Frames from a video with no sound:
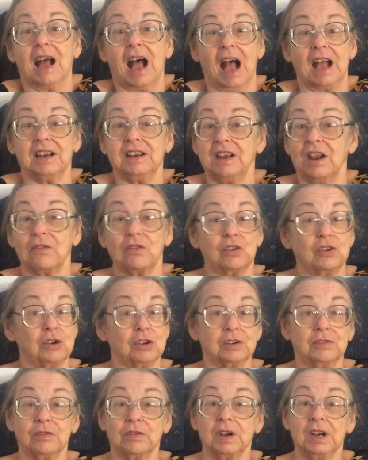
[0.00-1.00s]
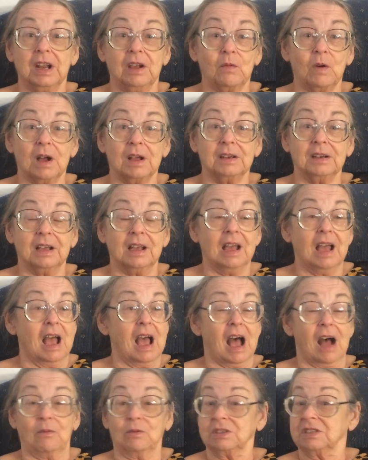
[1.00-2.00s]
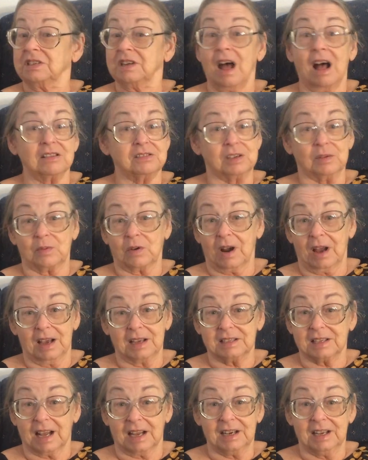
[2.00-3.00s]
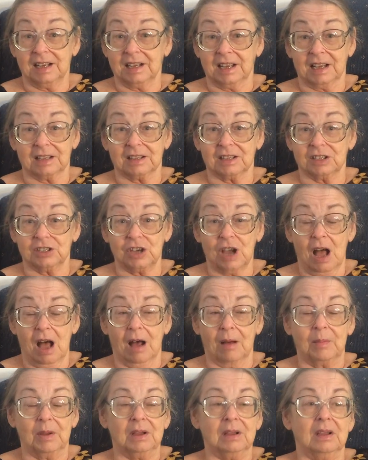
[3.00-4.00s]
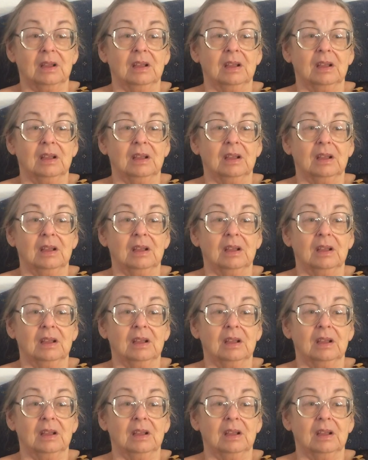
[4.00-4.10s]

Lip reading: I had never cooked for anyone. I was not surprised I didn't get the job.